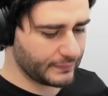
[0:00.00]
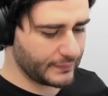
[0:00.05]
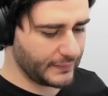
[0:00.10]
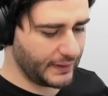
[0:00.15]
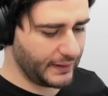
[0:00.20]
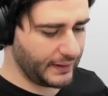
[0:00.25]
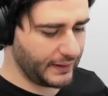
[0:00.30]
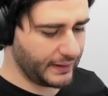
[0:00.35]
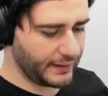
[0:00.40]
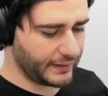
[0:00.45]

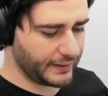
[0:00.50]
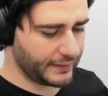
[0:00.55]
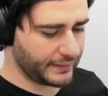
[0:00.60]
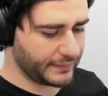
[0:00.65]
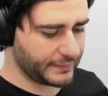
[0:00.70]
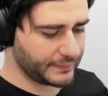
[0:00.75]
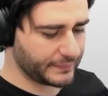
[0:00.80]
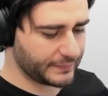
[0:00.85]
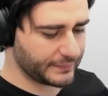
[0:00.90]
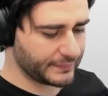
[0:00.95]

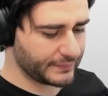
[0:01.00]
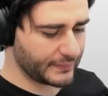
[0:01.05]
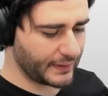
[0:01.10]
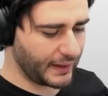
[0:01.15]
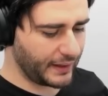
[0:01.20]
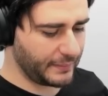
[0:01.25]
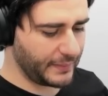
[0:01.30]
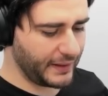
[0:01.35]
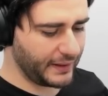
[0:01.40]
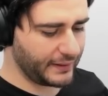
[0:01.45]
yeah,
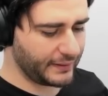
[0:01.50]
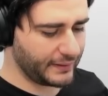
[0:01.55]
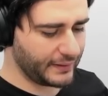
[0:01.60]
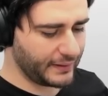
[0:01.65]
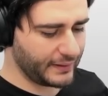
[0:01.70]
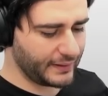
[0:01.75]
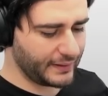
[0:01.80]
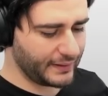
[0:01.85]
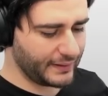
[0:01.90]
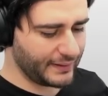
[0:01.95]
I mean,
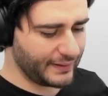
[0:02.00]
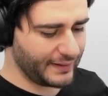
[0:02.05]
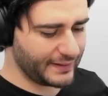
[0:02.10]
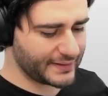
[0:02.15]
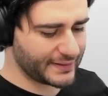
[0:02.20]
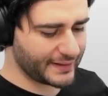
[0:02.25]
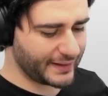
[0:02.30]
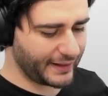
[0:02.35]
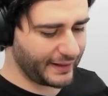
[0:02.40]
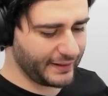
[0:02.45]

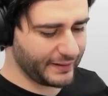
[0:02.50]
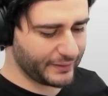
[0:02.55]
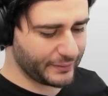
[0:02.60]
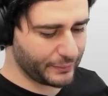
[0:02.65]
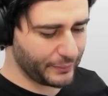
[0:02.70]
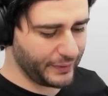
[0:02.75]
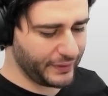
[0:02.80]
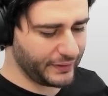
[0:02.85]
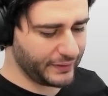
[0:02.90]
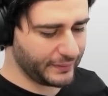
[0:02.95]
it's kind of
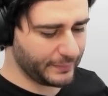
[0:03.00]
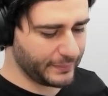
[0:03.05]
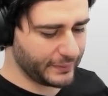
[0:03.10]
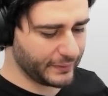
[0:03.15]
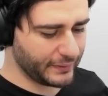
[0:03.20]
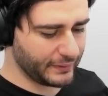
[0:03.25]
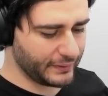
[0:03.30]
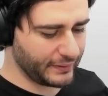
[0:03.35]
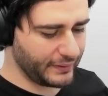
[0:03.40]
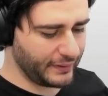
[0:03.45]

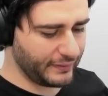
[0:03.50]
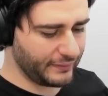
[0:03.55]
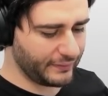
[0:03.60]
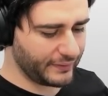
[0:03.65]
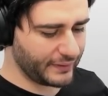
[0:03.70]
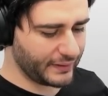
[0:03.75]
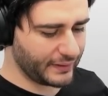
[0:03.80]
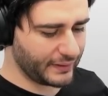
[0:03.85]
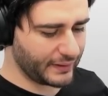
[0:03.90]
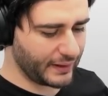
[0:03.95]
readable
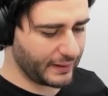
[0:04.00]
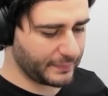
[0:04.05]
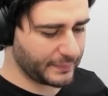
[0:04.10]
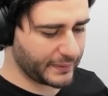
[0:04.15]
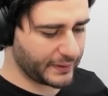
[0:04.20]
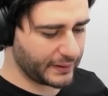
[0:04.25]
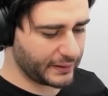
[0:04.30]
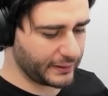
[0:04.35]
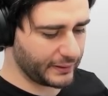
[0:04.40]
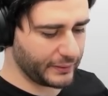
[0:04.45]
even
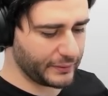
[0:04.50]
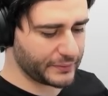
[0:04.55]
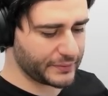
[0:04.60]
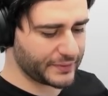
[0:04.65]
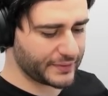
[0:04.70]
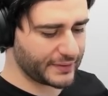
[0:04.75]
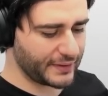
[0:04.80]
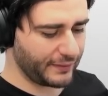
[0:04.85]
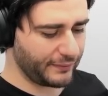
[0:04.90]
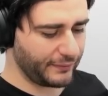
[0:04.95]
up
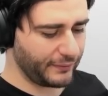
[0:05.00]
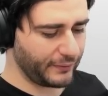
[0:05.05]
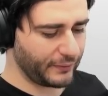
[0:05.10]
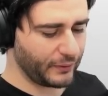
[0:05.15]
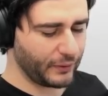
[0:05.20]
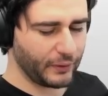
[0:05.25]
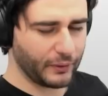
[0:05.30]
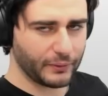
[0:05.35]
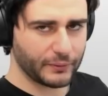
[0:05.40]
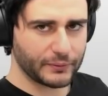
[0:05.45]
close if you
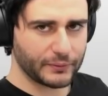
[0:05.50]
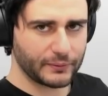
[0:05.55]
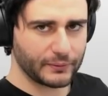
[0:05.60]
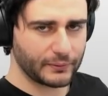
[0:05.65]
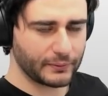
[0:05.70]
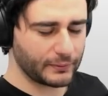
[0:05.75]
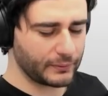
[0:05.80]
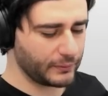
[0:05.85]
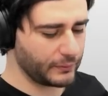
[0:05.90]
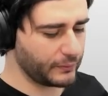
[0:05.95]
know
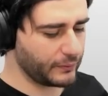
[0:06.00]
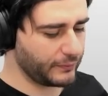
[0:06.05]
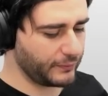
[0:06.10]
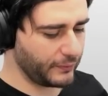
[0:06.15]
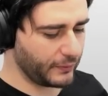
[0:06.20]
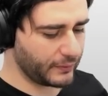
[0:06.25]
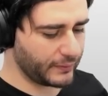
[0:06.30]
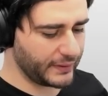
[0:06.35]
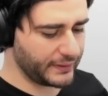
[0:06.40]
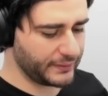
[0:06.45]
to look
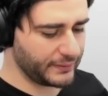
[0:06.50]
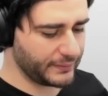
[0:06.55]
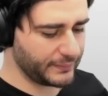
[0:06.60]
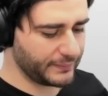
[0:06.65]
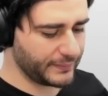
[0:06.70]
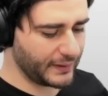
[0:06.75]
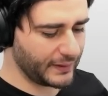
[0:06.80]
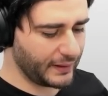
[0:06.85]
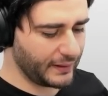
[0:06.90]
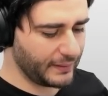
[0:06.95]
for it.
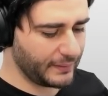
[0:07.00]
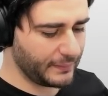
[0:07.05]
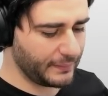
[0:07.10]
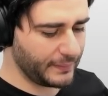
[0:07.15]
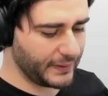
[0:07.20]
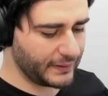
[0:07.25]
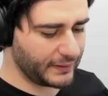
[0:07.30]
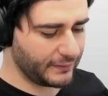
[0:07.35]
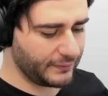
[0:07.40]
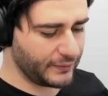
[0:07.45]

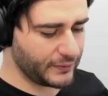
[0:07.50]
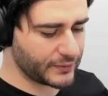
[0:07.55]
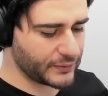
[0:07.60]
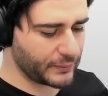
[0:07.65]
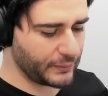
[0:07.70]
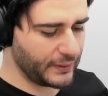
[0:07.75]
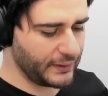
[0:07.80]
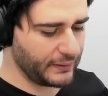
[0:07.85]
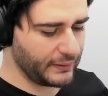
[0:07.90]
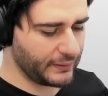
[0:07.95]
But if you
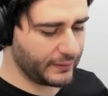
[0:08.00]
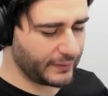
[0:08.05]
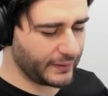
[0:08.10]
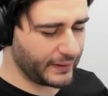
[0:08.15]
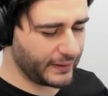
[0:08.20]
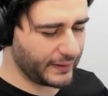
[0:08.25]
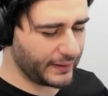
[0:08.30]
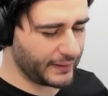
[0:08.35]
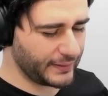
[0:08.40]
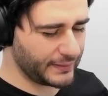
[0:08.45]
squint your
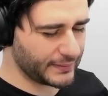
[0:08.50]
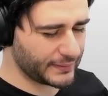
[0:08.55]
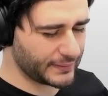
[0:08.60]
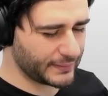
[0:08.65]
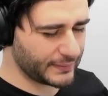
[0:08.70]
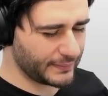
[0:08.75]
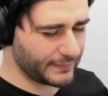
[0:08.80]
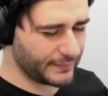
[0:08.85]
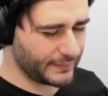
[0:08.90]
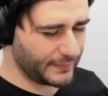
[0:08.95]

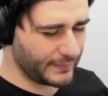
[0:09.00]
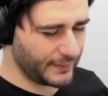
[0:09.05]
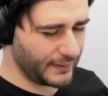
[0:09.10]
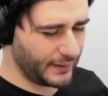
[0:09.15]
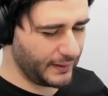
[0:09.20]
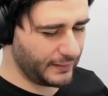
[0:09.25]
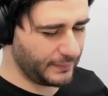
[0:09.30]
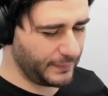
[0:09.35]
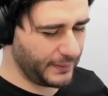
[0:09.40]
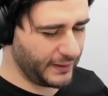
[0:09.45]
eyes,
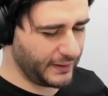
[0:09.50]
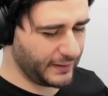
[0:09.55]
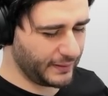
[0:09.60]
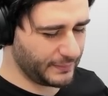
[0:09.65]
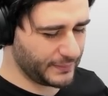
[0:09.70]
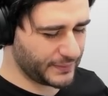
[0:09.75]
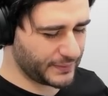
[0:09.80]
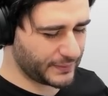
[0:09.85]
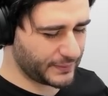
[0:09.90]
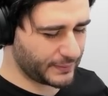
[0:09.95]
it
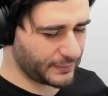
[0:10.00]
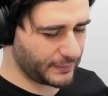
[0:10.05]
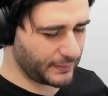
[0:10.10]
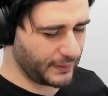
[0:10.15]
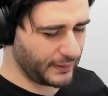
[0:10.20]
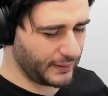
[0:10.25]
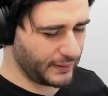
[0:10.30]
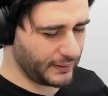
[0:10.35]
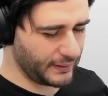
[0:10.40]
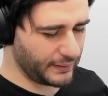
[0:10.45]
becomes
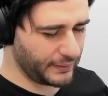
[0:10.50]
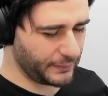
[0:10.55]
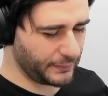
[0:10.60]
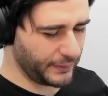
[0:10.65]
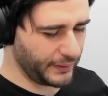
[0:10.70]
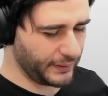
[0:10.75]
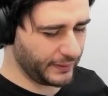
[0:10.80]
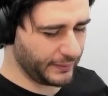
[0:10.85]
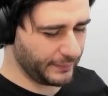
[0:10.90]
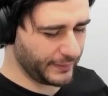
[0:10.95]
really
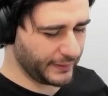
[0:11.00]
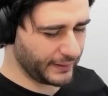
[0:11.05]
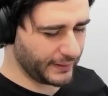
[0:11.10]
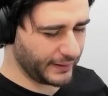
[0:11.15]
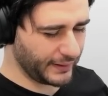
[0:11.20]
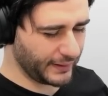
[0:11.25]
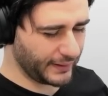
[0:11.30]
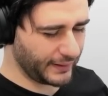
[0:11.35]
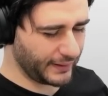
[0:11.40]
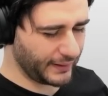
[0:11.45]
readable.
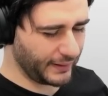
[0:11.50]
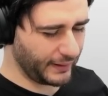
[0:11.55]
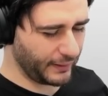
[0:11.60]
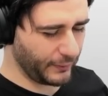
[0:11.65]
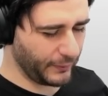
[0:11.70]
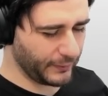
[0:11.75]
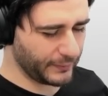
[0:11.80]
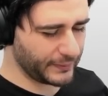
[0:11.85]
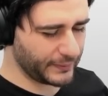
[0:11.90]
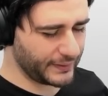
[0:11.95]
Like I
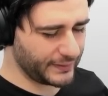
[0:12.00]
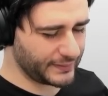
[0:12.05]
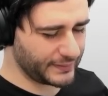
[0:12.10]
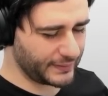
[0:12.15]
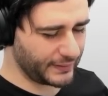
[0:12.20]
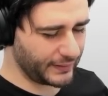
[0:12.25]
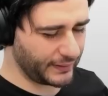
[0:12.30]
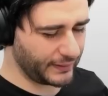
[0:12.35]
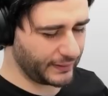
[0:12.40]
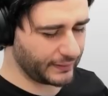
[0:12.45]
can only
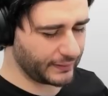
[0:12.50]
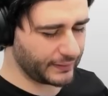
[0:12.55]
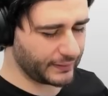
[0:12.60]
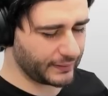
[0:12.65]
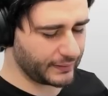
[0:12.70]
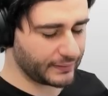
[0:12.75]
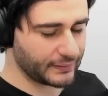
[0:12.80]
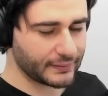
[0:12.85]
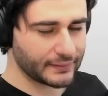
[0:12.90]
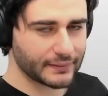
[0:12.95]
see
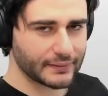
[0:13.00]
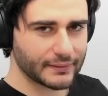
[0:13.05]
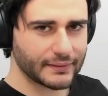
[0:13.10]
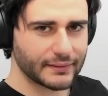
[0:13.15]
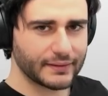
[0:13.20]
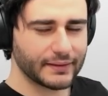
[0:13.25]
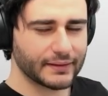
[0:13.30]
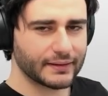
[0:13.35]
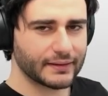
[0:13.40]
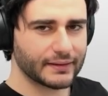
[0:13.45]
the
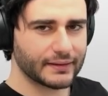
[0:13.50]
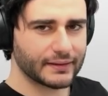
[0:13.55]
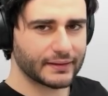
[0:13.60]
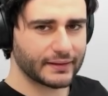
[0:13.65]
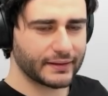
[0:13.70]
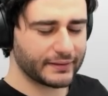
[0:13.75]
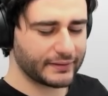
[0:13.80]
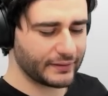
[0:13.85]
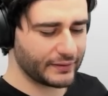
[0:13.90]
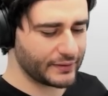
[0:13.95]

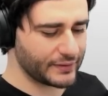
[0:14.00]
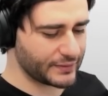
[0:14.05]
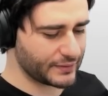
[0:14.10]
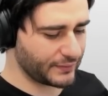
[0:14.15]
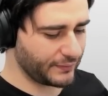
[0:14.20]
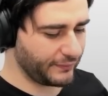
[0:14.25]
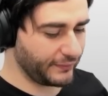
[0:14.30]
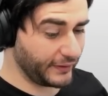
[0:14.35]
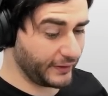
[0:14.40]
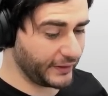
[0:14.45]
letters
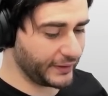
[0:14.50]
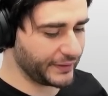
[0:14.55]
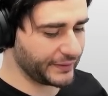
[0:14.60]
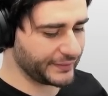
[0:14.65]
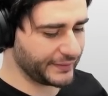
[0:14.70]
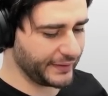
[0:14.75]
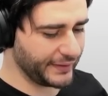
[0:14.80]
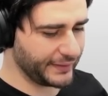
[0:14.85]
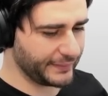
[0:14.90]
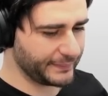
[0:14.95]
far
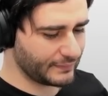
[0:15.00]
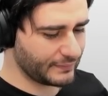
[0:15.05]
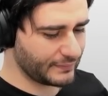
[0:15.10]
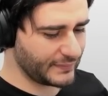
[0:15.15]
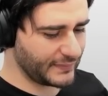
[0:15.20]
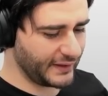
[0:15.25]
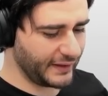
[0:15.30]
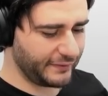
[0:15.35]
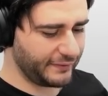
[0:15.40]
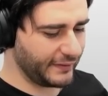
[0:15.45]
there,
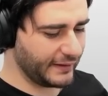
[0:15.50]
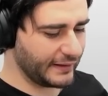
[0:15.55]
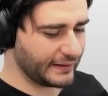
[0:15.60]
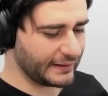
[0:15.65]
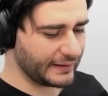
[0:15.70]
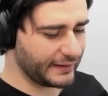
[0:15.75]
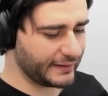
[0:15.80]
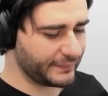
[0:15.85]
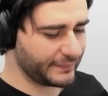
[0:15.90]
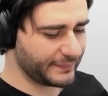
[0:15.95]

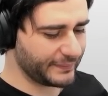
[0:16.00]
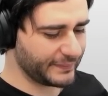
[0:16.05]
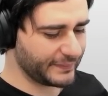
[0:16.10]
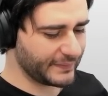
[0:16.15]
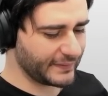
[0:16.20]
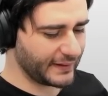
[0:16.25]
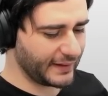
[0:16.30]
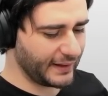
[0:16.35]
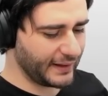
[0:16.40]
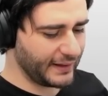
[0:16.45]
definitely.
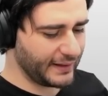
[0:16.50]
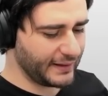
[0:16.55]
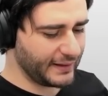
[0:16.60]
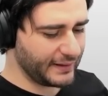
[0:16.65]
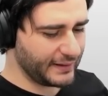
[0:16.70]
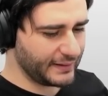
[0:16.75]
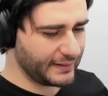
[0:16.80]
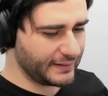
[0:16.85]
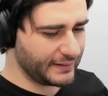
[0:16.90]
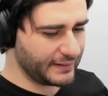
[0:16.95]

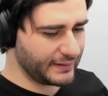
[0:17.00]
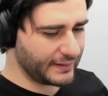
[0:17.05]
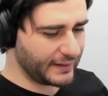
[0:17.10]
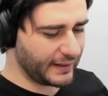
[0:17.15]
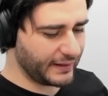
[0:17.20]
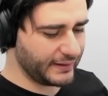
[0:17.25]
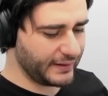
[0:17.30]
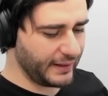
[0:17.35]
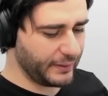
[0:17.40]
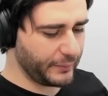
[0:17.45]

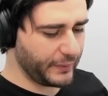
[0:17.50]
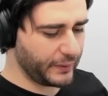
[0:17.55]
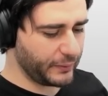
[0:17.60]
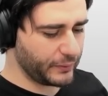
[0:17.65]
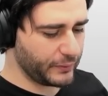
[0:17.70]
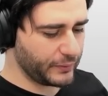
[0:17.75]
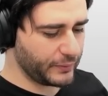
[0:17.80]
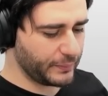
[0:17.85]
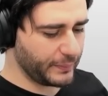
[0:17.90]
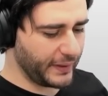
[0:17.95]
I think we
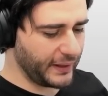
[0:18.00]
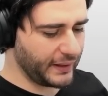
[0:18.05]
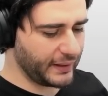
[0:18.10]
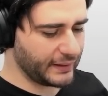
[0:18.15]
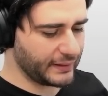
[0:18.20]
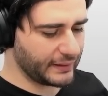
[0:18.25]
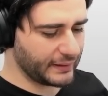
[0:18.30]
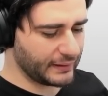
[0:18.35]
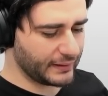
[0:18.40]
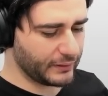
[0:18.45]
could make
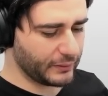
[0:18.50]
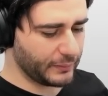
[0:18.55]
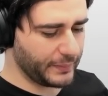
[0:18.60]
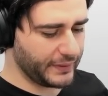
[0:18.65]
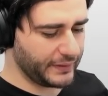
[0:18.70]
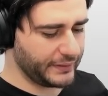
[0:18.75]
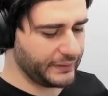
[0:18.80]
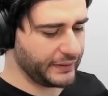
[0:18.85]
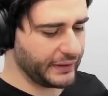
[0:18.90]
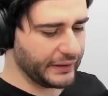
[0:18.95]
it a little
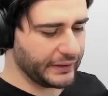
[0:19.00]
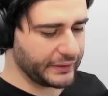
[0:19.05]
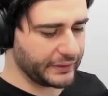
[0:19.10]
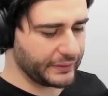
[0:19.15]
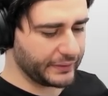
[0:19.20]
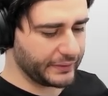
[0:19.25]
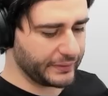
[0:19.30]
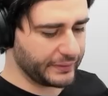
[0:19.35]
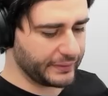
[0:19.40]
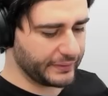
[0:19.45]
bit
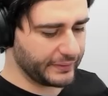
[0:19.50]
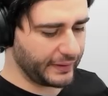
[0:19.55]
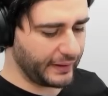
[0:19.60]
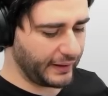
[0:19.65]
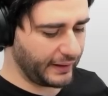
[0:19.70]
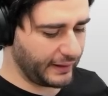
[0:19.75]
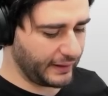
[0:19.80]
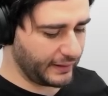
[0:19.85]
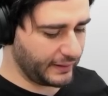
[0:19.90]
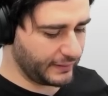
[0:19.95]
darker
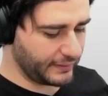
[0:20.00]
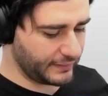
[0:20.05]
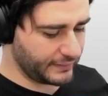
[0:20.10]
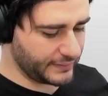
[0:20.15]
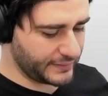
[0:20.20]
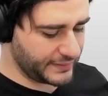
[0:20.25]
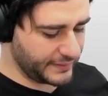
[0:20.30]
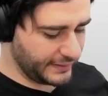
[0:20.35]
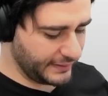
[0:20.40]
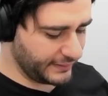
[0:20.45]
and
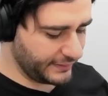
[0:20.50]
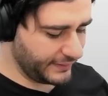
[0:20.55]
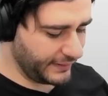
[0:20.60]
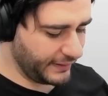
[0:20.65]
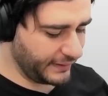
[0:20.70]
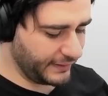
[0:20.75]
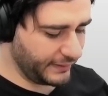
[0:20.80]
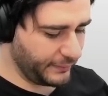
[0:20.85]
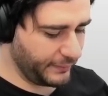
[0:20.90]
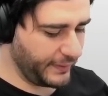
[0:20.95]
still
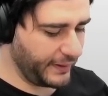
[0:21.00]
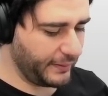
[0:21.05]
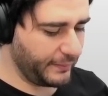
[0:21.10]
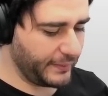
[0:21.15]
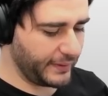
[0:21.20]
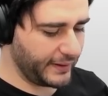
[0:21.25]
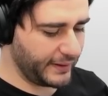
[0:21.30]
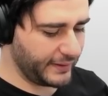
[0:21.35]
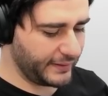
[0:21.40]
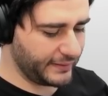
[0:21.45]
get away
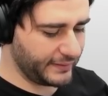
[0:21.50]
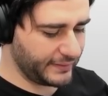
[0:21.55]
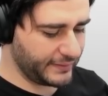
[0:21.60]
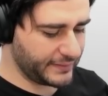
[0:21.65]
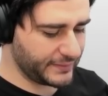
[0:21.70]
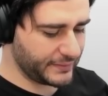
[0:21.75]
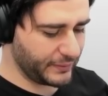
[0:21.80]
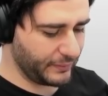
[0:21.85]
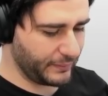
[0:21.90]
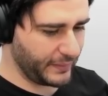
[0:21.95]
with it.
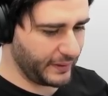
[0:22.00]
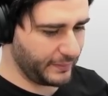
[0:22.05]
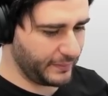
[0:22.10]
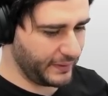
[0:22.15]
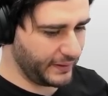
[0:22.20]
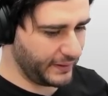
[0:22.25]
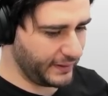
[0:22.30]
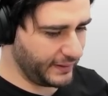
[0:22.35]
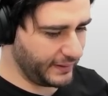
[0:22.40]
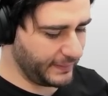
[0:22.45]
So
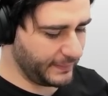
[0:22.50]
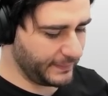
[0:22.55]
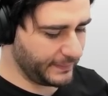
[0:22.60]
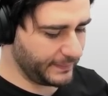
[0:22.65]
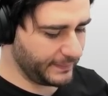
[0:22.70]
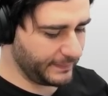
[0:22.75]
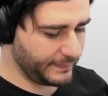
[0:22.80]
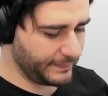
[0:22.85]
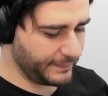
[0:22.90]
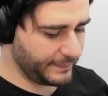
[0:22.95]
maybe
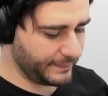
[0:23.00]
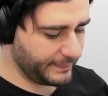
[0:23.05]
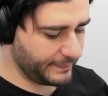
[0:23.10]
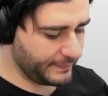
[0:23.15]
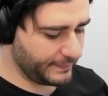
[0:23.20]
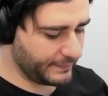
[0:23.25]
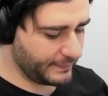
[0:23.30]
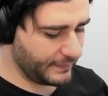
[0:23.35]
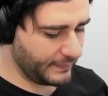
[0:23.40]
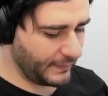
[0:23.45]

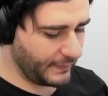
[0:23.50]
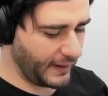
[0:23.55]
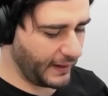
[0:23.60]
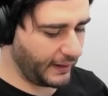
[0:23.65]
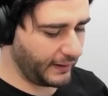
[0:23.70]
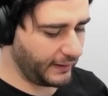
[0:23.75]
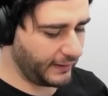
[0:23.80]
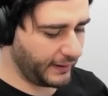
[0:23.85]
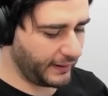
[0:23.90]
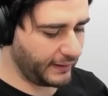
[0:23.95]

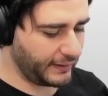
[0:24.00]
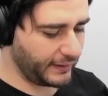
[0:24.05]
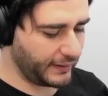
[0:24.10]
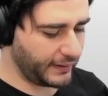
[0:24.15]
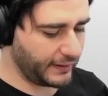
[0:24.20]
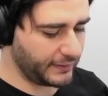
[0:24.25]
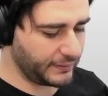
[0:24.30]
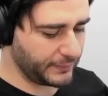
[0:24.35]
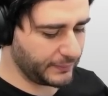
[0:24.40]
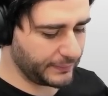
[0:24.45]

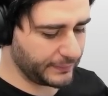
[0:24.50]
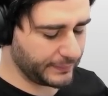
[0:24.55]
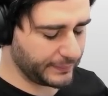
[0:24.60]
888.